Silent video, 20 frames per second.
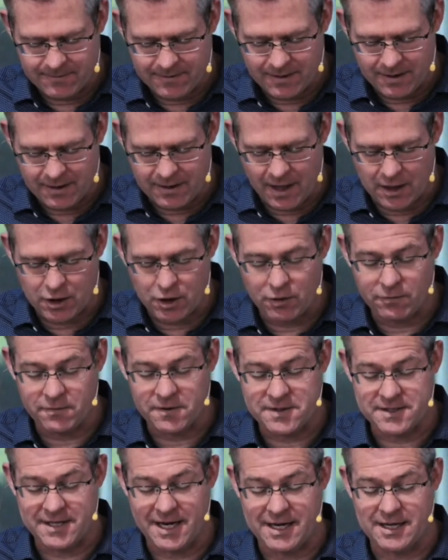thank you for
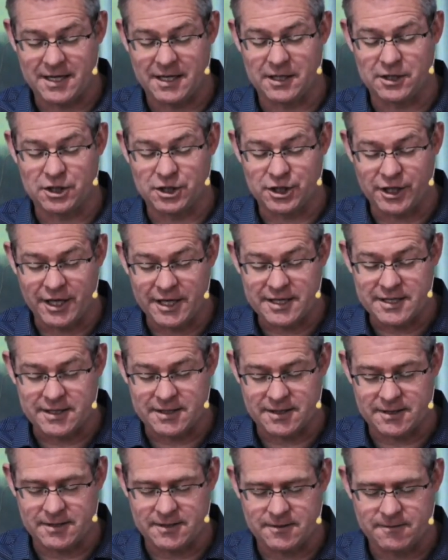sending
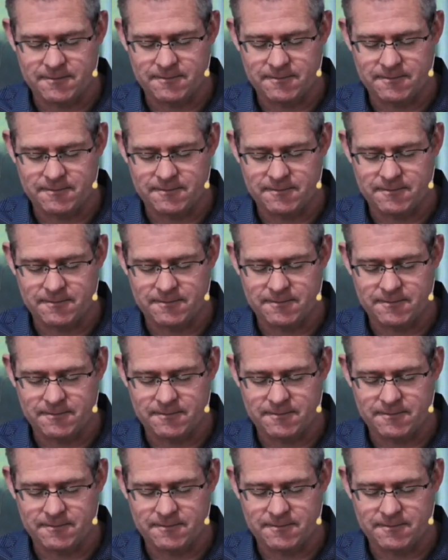Jesus.